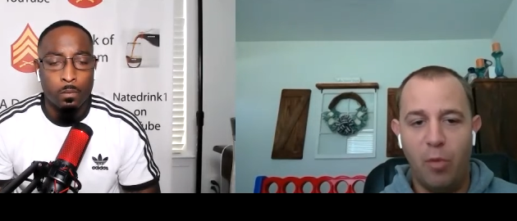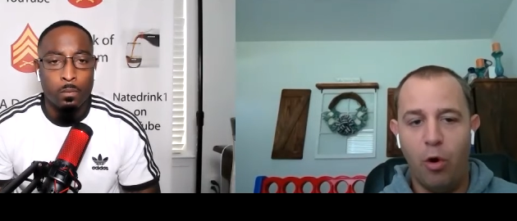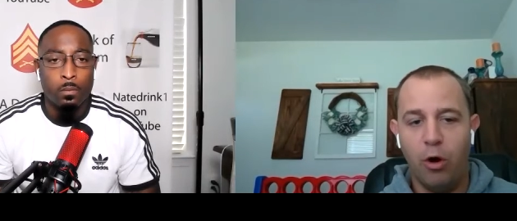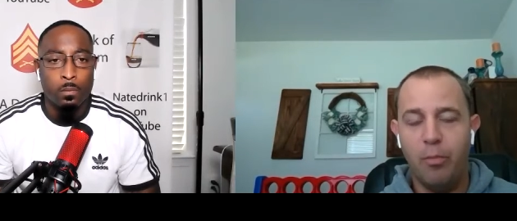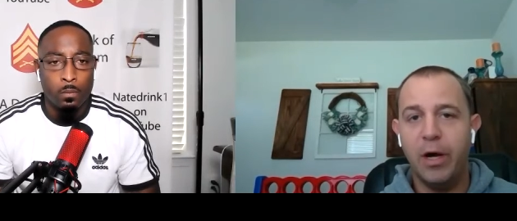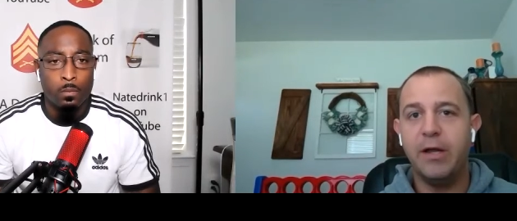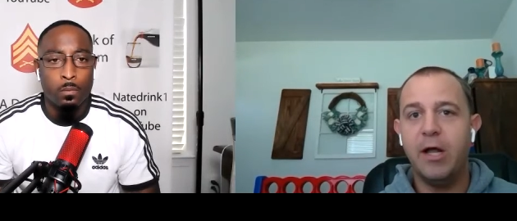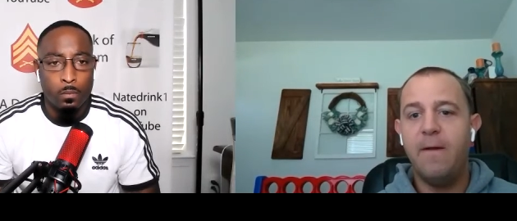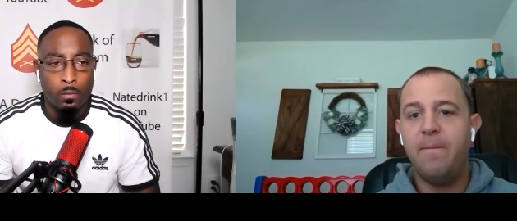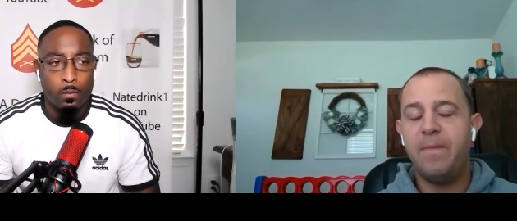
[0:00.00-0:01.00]
Speaker 1: more, but
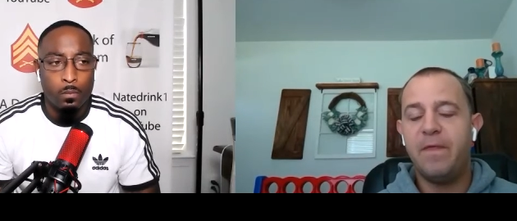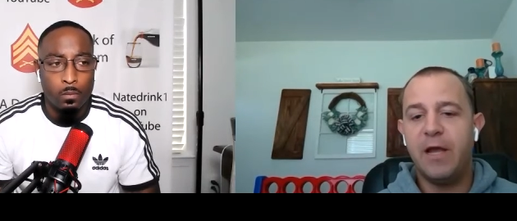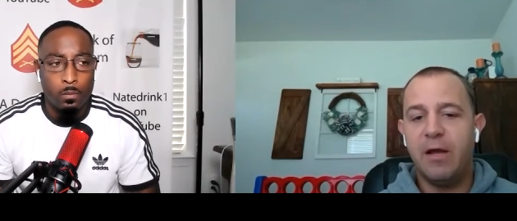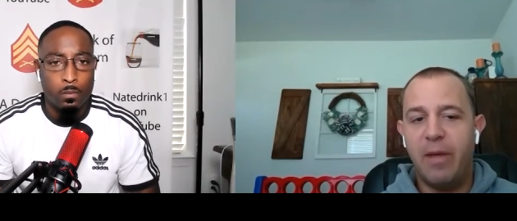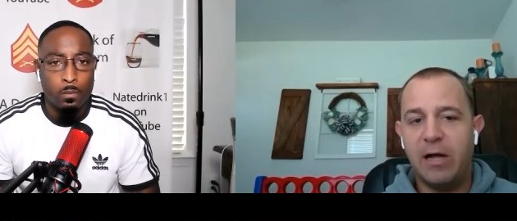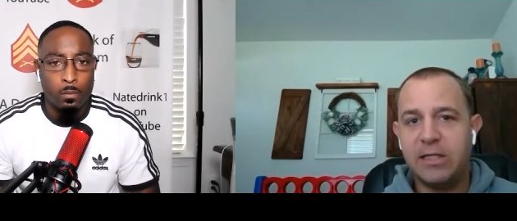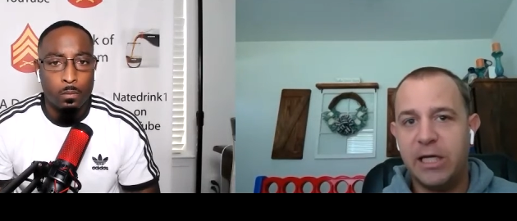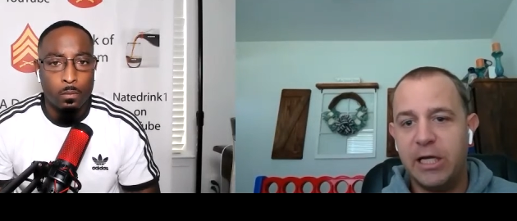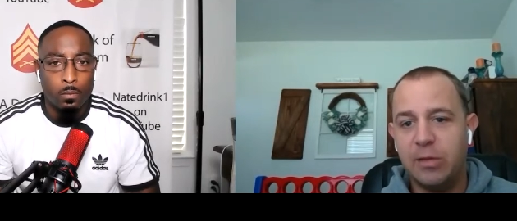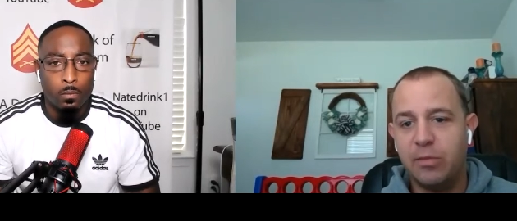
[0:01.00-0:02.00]
think about
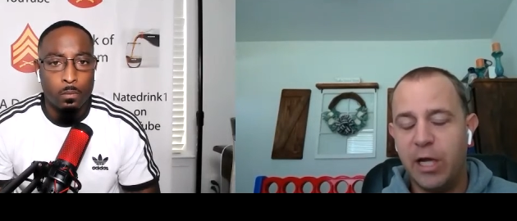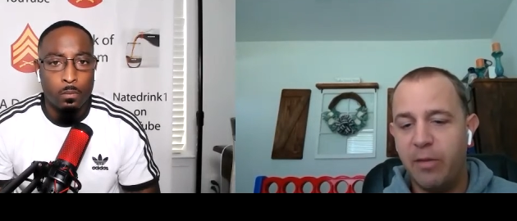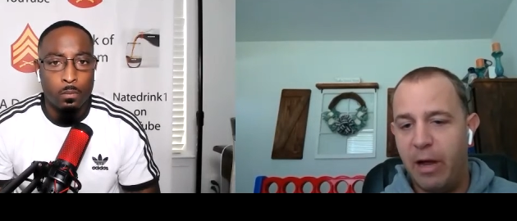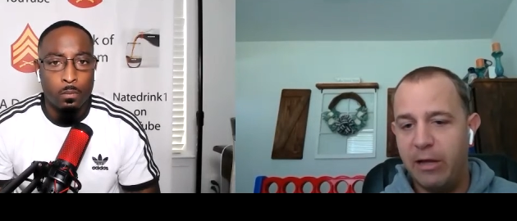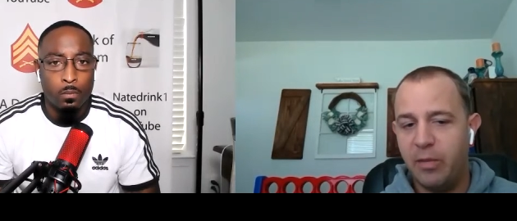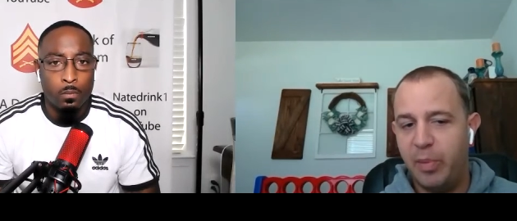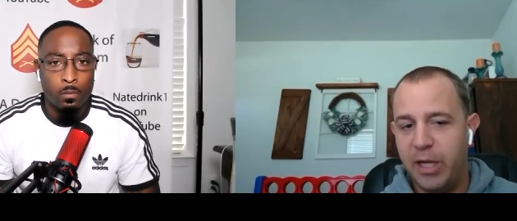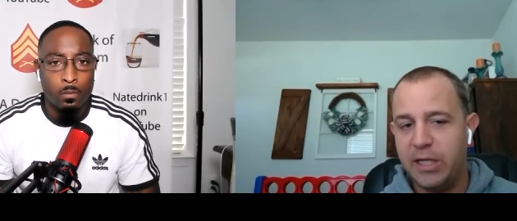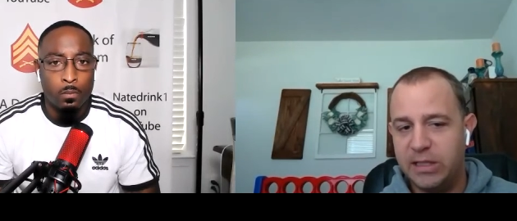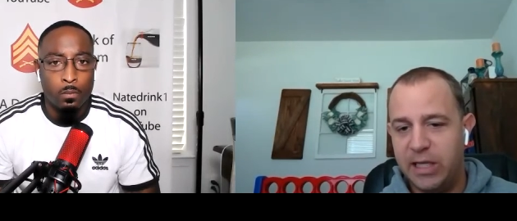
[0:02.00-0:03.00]
team, think about the
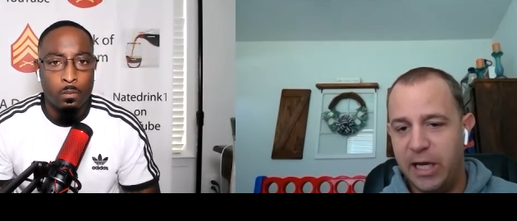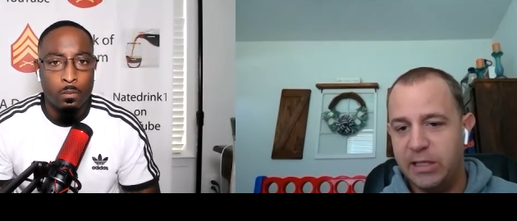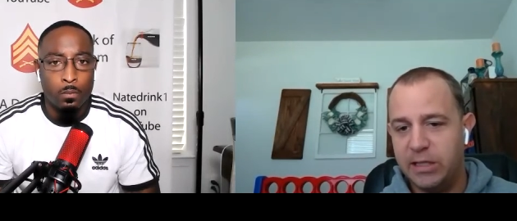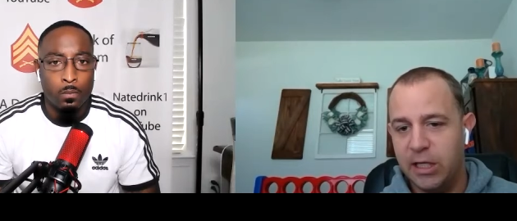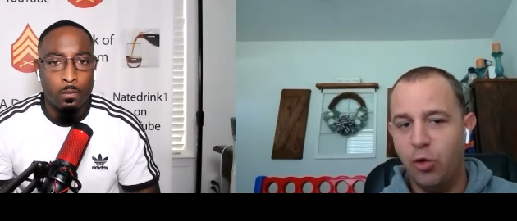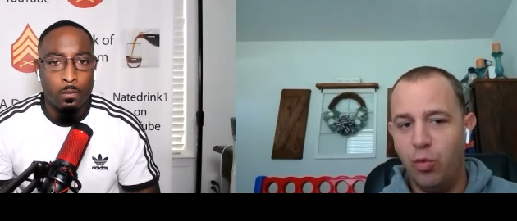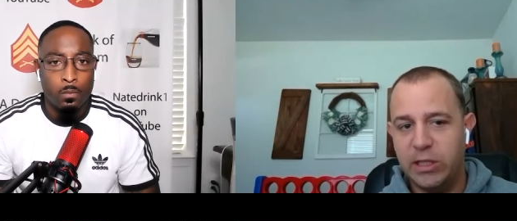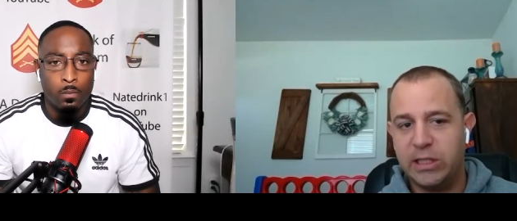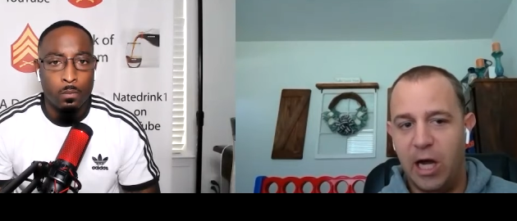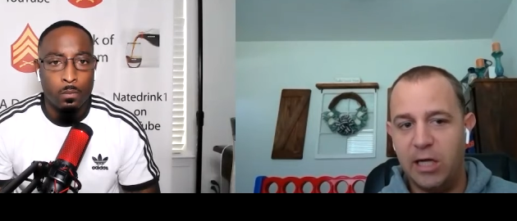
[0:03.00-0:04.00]
Penn States and the
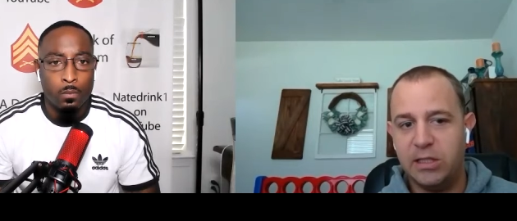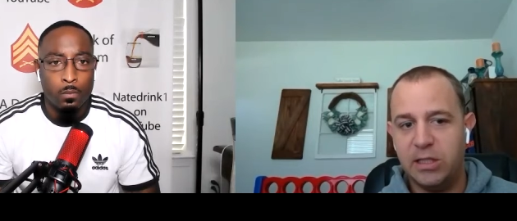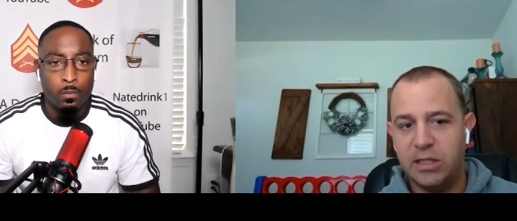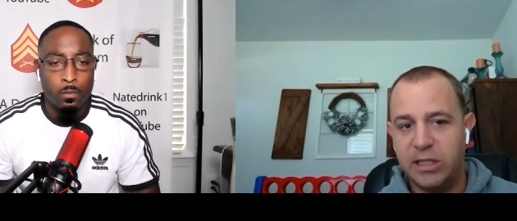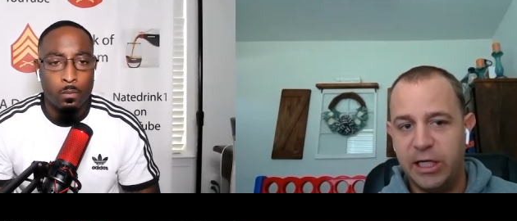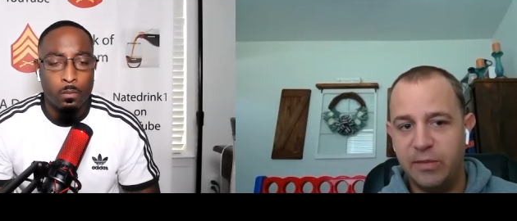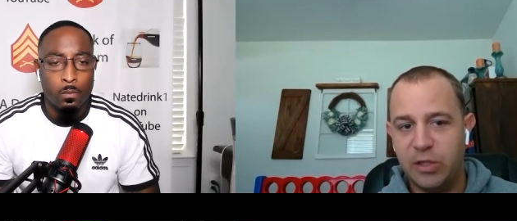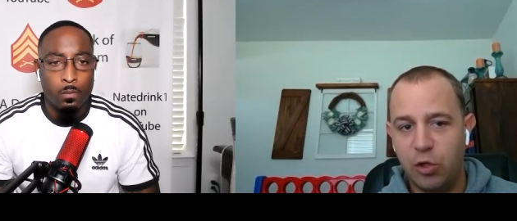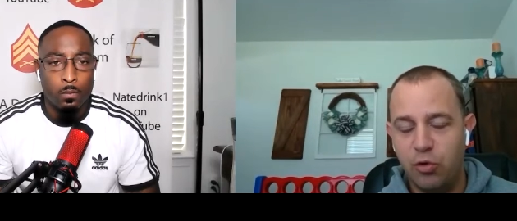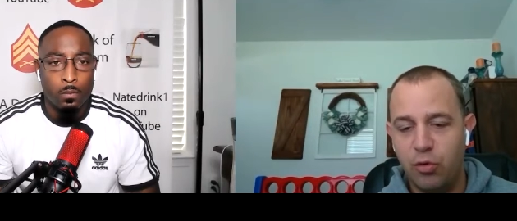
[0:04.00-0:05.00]
Wisconsins,
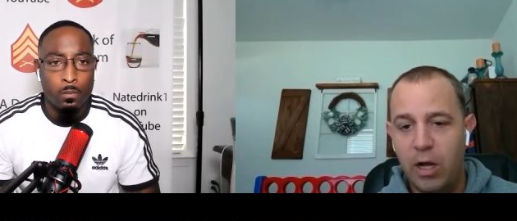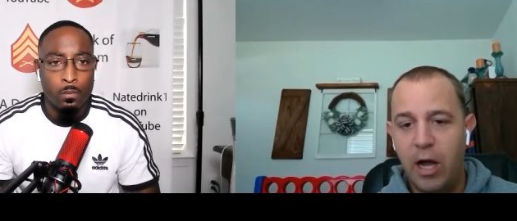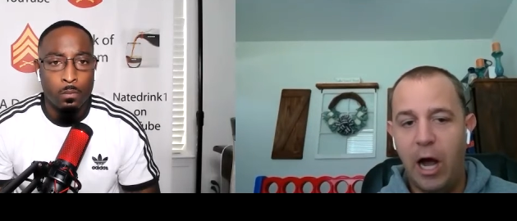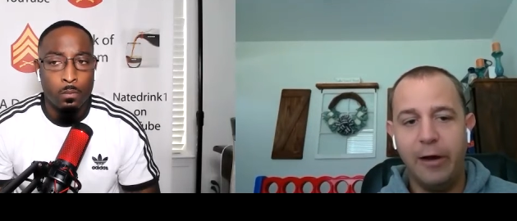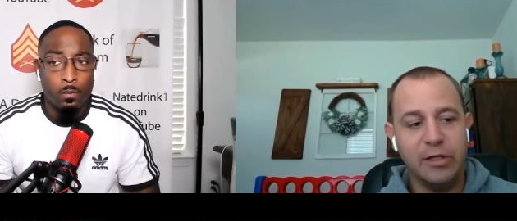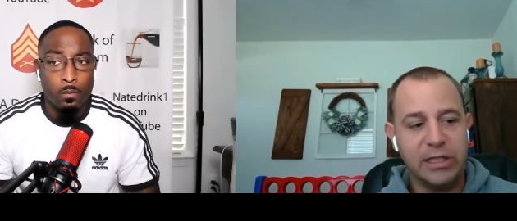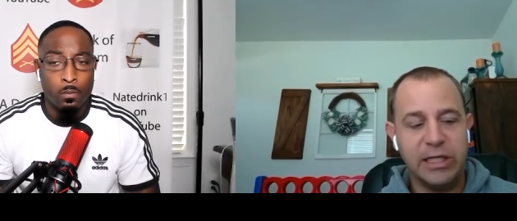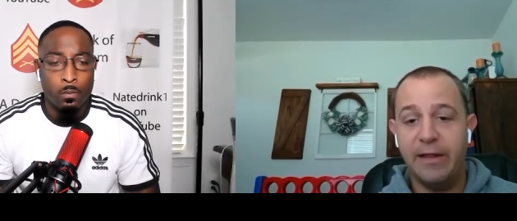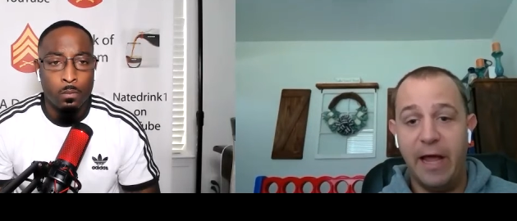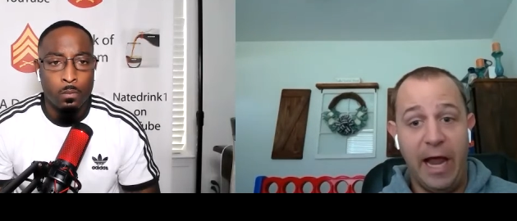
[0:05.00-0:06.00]
teams who I
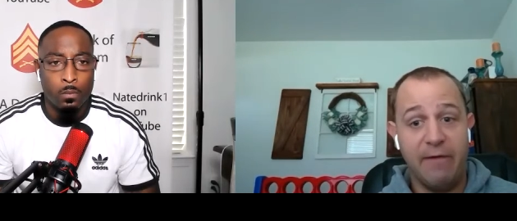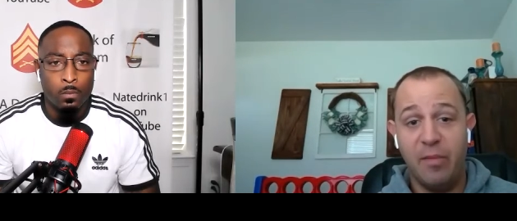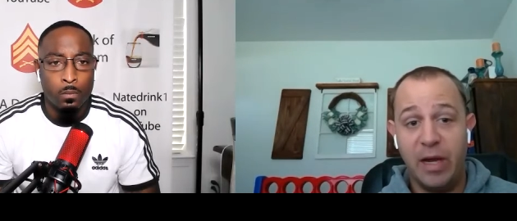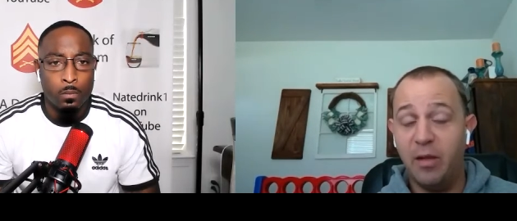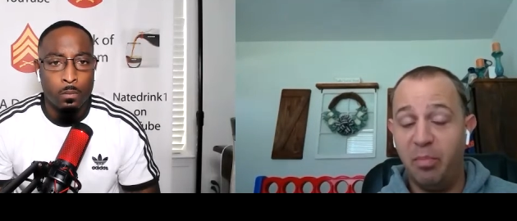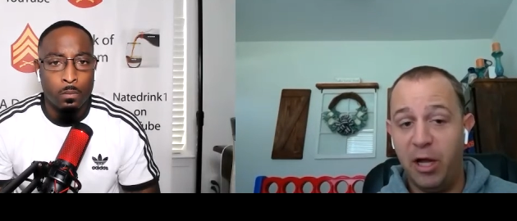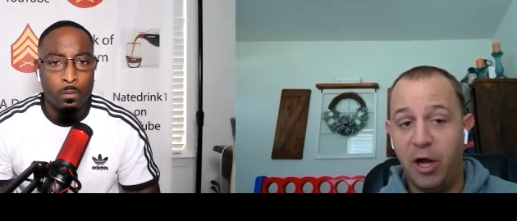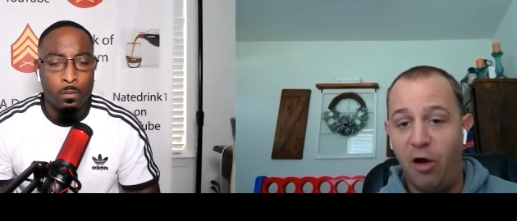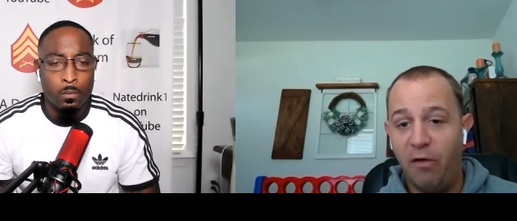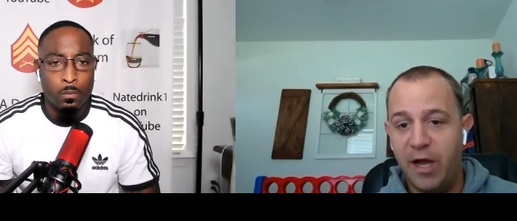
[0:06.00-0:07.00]
understand they haven't made the
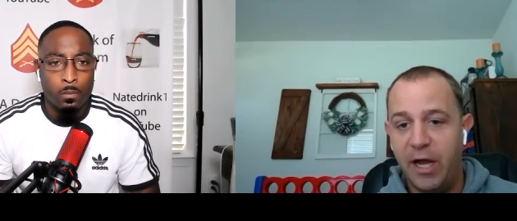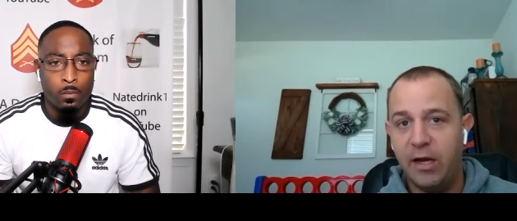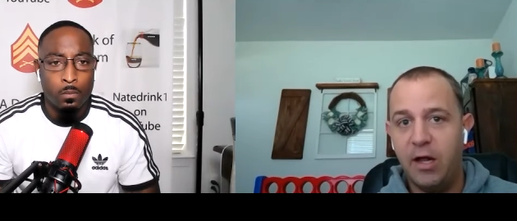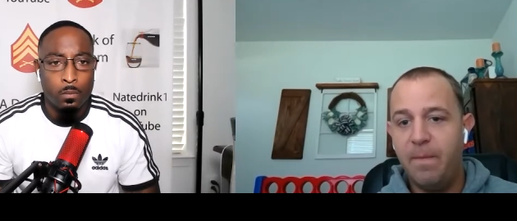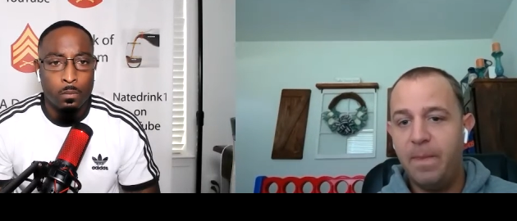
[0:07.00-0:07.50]
playoff yet,